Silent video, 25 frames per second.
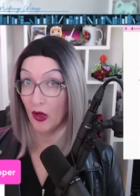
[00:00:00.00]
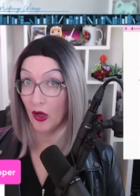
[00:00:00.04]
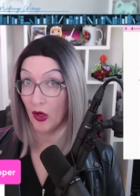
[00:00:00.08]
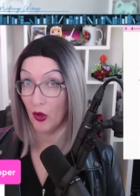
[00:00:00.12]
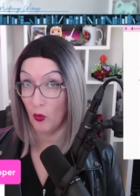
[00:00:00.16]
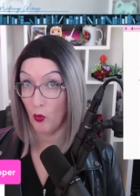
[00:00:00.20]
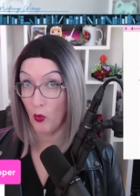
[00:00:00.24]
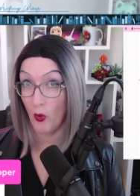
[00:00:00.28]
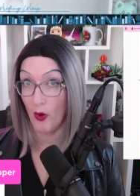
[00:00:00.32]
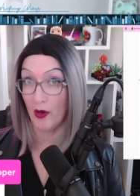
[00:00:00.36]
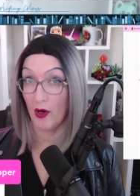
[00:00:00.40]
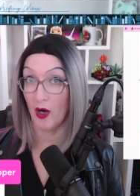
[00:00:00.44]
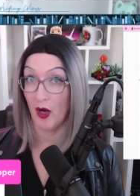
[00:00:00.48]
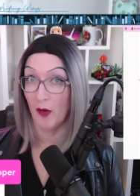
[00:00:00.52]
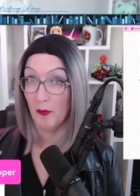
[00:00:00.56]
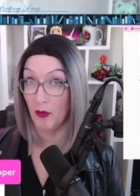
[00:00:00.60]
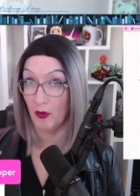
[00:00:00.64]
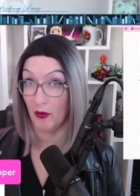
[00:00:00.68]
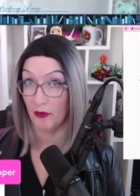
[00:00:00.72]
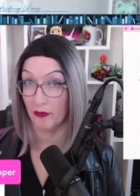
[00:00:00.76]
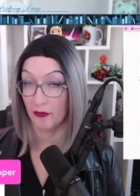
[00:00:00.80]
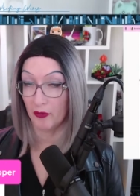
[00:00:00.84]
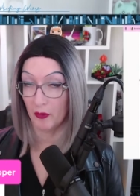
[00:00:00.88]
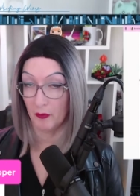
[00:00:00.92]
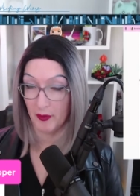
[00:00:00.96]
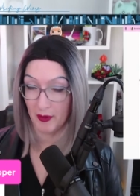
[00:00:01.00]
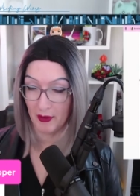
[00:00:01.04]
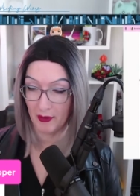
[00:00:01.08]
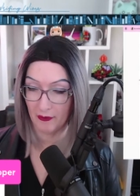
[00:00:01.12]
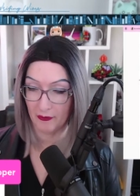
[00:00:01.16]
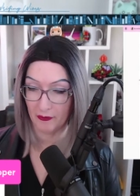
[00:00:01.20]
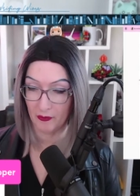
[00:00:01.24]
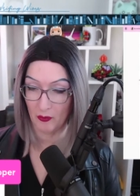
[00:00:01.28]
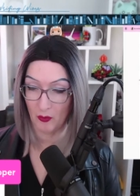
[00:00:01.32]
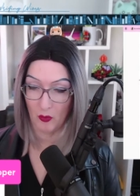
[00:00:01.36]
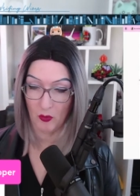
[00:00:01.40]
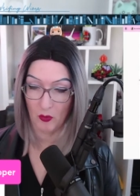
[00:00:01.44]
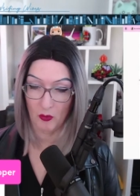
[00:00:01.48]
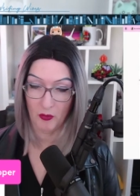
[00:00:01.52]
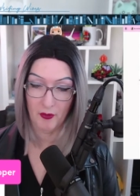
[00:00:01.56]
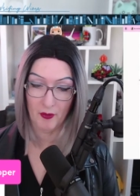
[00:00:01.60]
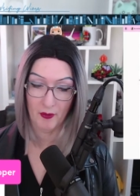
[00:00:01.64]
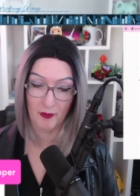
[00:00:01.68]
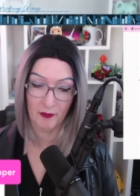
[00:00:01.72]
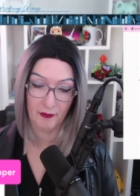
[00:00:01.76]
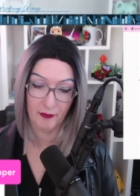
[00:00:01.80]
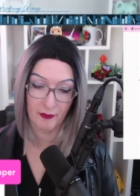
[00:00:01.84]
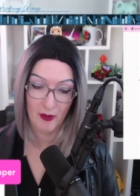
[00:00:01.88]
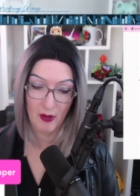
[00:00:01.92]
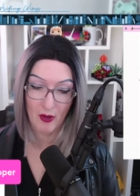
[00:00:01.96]
where our books are being sold.
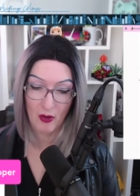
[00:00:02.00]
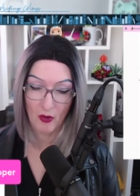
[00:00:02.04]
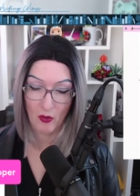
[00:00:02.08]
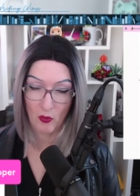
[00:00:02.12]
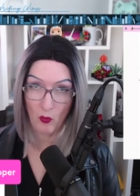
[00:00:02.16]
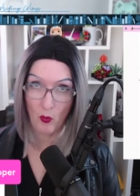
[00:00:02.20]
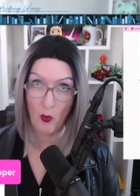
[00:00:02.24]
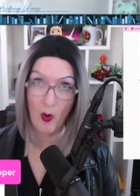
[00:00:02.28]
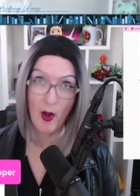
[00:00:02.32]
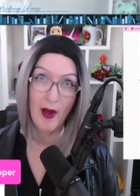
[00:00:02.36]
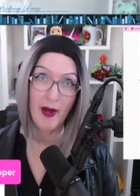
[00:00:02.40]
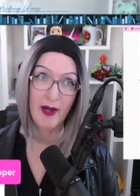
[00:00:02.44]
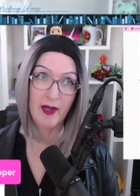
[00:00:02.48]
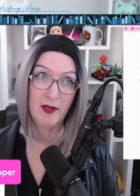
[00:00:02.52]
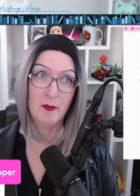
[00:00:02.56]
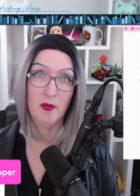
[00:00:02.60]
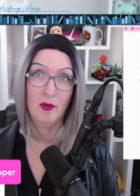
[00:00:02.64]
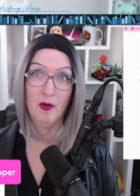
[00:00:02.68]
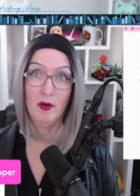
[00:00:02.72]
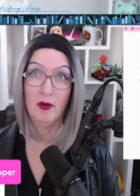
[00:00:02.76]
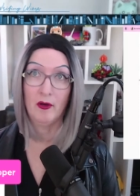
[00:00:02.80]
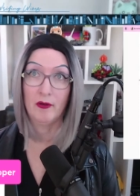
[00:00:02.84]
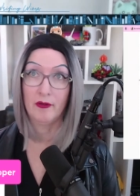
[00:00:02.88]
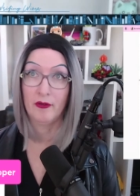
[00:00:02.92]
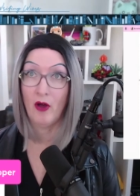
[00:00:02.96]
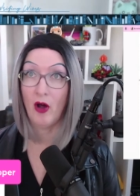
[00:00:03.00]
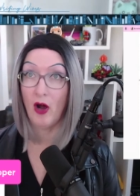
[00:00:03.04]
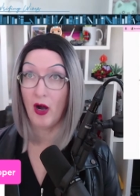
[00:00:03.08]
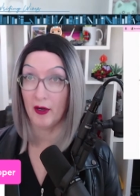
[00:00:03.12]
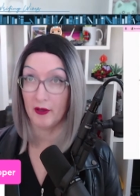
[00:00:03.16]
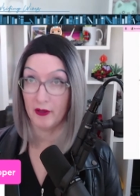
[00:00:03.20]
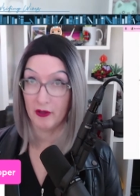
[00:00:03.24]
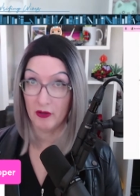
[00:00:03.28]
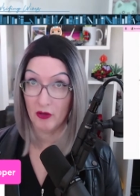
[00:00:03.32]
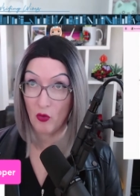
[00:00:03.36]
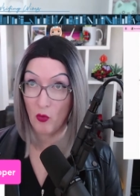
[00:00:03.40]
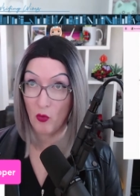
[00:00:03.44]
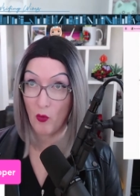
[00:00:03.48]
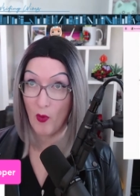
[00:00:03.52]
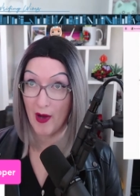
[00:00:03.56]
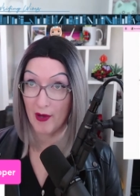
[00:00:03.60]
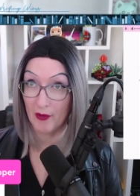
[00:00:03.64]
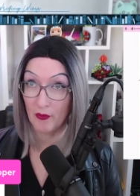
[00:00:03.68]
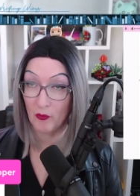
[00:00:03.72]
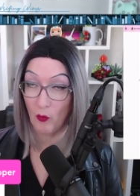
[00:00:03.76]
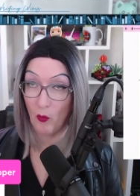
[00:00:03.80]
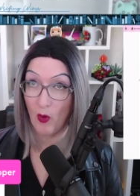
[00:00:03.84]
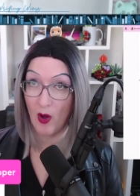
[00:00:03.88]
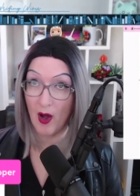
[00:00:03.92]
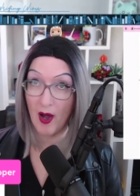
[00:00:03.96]
There's wide books, audio went
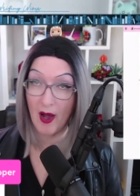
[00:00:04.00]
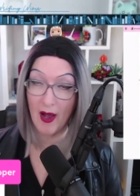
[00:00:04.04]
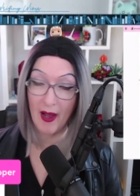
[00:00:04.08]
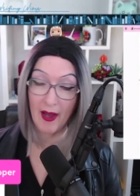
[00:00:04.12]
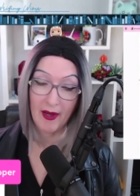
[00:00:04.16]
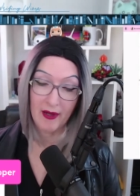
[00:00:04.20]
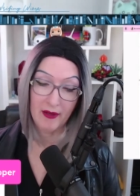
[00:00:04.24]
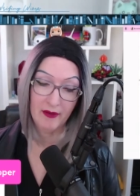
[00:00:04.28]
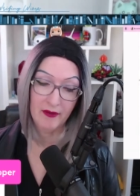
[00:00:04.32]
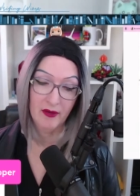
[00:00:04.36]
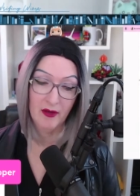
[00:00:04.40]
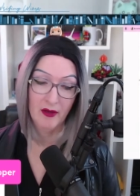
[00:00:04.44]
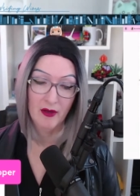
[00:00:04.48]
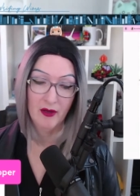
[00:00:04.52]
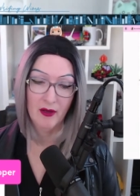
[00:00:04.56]
wide.